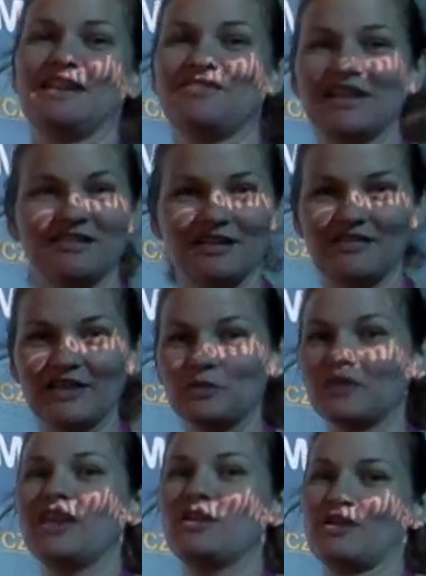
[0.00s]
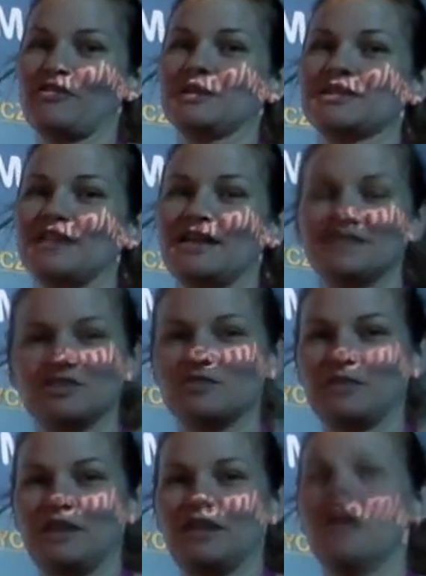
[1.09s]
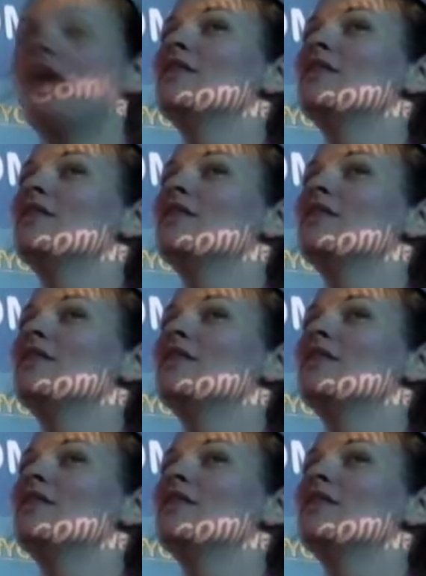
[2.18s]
If that's one thing you get from this class, it should be